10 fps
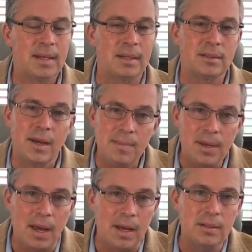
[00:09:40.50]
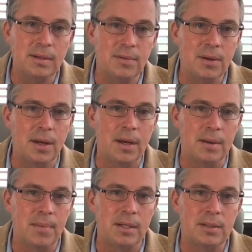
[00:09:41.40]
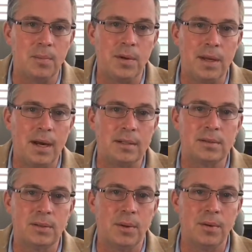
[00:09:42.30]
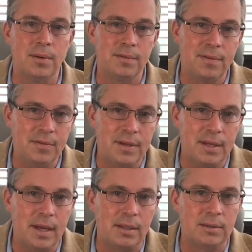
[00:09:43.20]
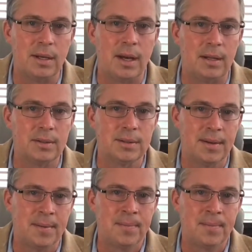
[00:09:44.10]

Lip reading: That same case, if you get hit by someone that has $250,000,